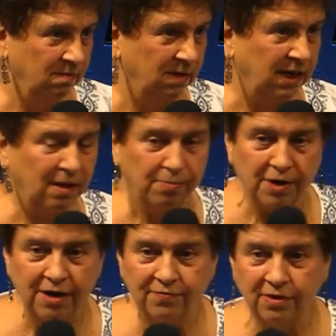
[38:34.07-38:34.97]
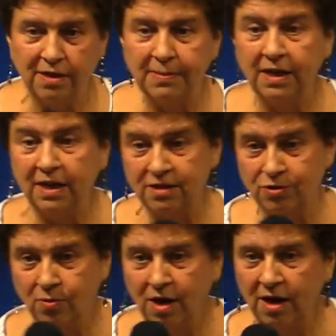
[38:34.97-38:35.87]
And I prayed for them, and guess
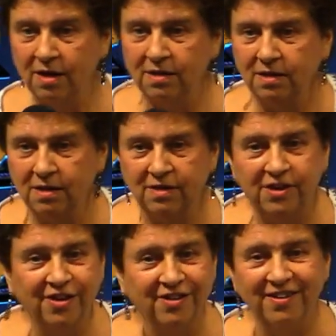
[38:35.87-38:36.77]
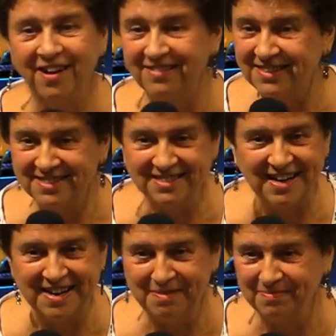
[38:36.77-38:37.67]
what? They're not the
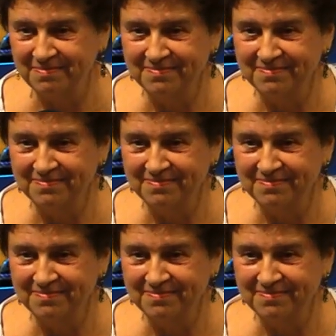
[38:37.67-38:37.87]
same.